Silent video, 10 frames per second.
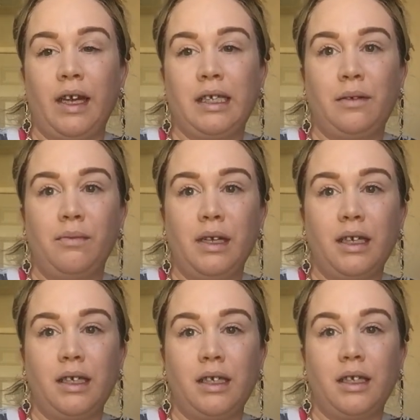face
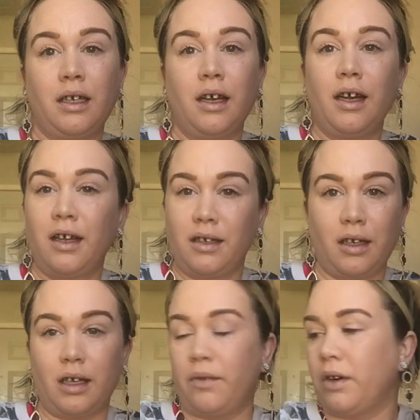mist.
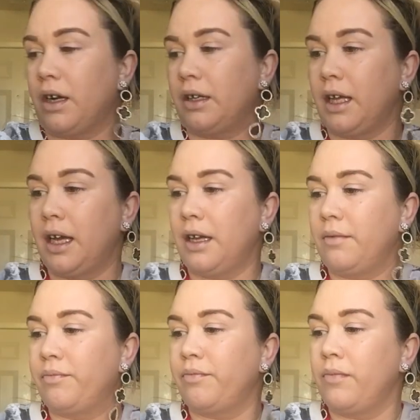Totally forgot
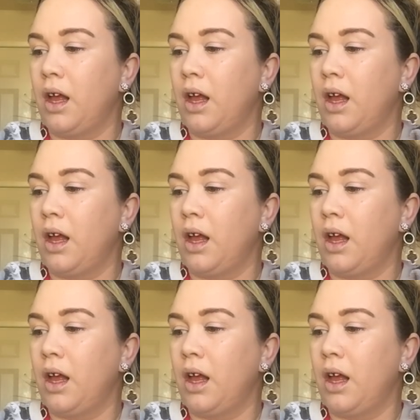that.